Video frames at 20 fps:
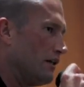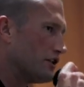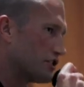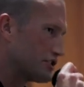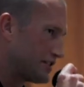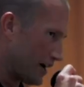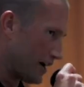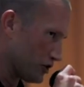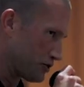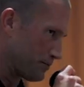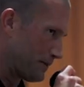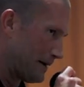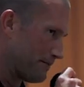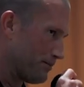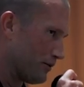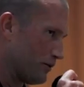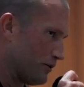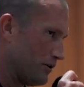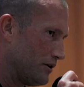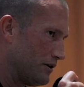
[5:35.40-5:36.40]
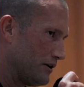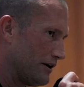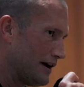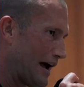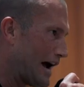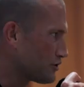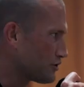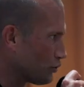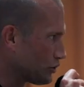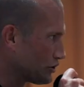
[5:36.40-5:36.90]
The salespeople,
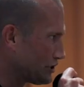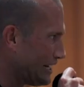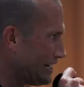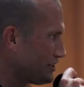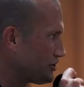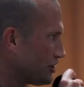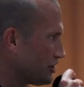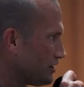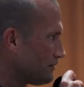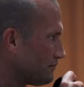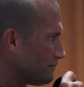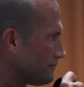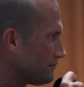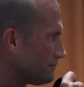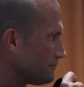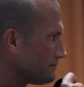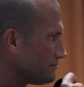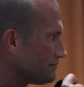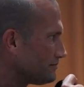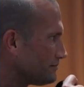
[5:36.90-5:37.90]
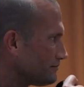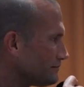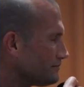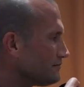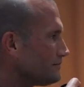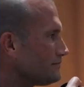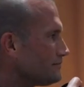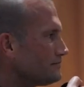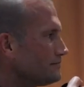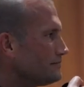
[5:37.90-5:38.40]
as we're teaching them,
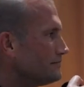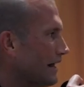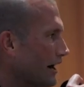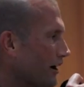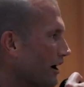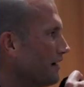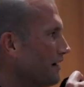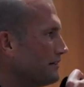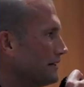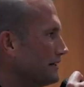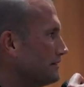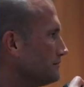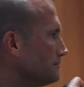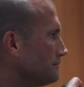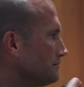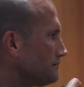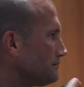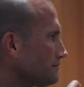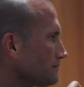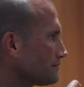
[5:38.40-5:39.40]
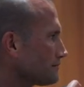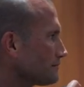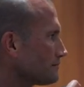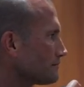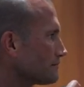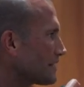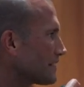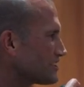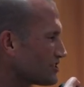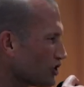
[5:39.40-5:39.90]
they love it.
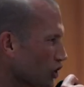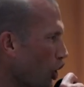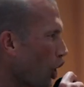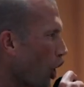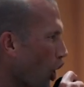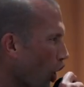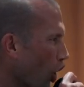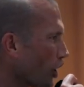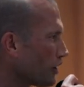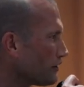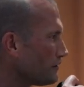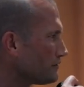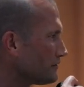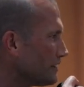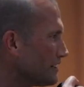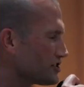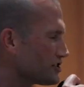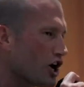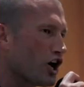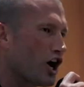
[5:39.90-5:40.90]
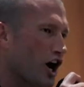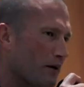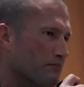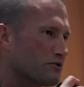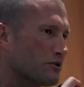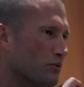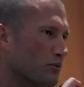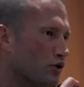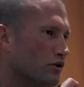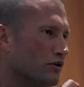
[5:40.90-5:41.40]
It's a little hard, it's
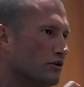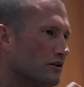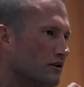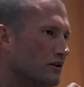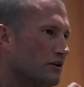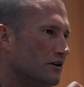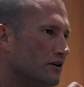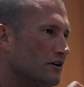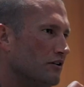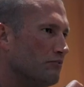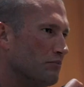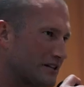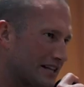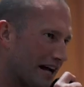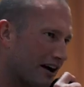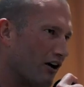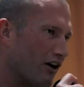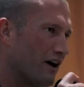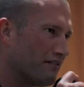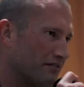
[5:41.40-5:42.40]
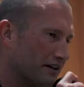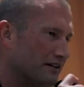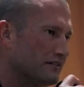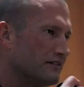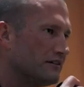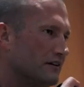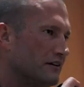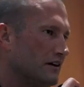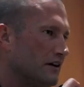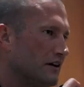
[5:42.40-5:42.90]
uncomfortable, but they love it.
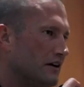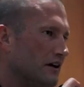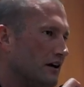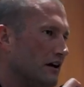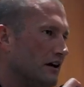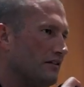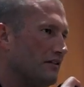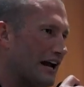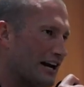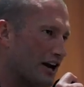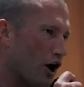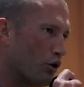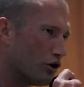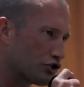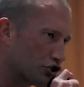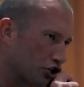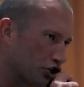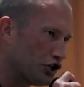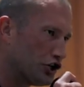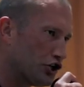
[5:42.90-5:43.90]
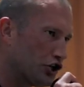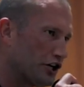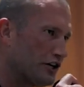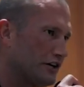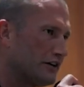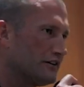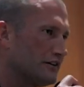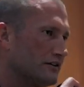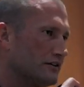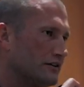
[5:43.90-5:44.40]
They know it's
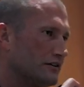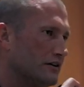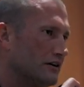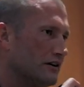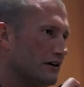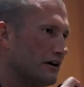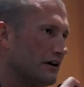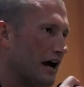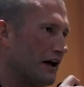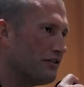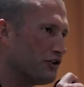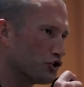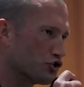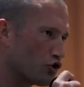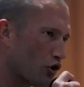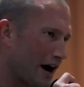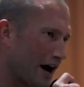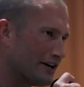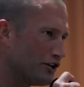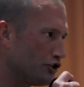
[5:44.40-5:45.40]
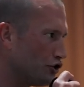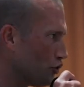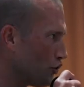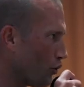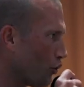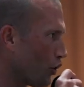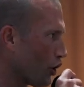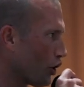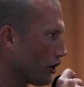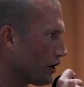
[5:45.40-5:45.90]
good, and they're trying to do
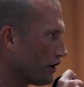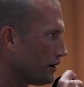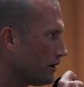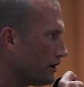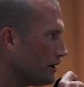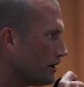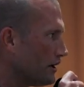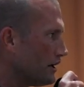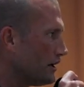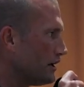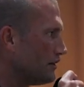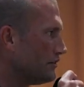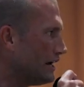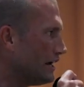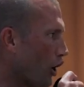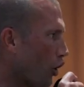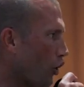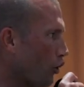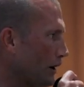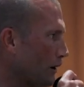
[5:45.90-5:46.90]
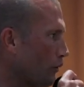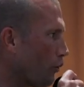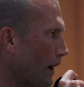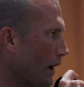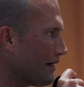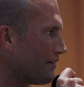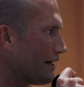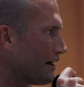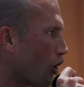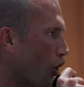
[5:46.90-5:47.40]
the work. The only
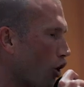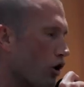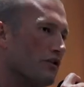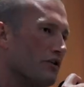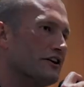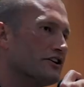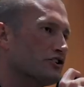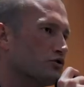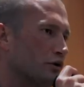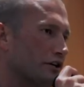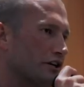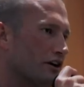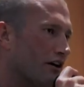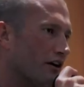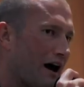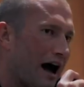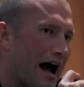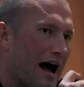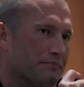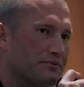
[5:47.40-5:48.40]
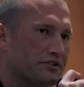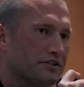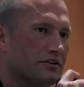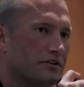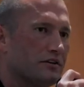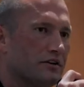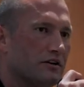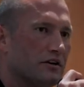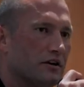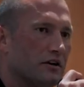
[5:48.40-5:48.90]
way that all of this would collapse
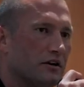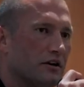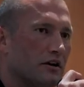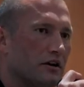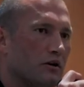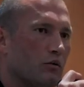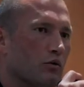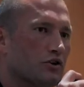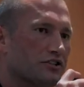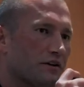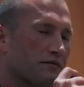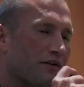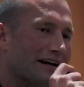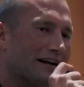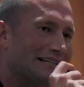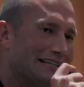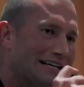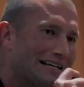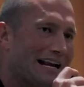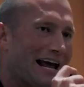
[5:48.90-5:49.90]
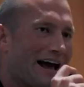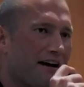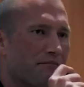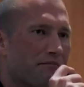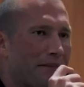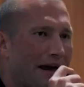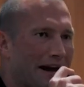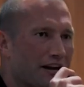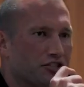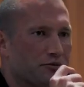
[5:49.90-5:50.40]
was if I didn't
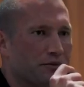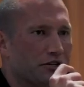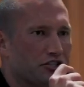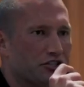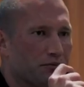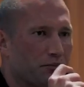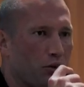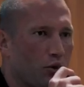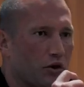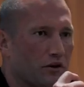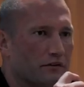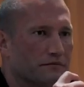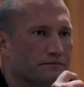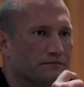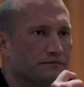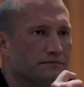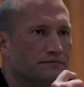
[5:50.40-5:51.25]
have management support.